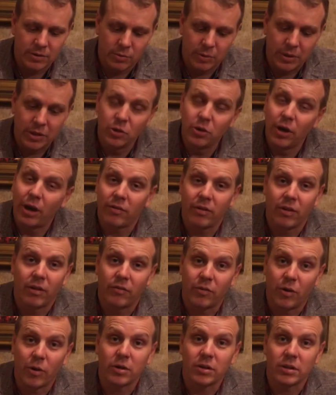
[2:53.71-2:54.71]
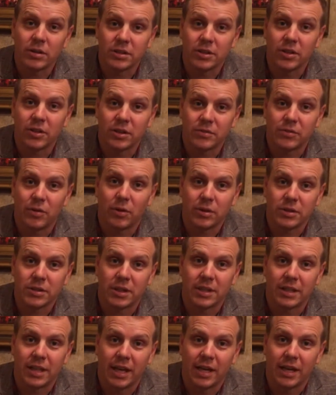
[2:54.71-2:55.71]
we do have a serious focus
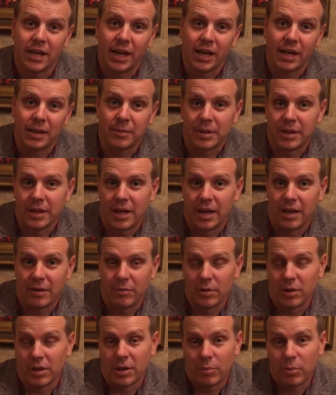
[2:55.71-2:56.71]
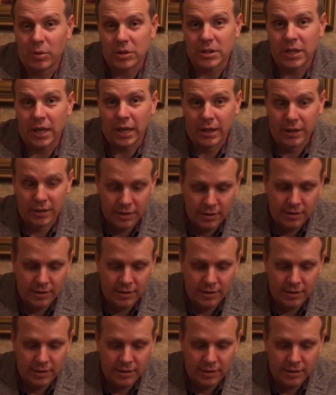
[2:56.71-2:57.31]
on that at Acumen that I really appreciate.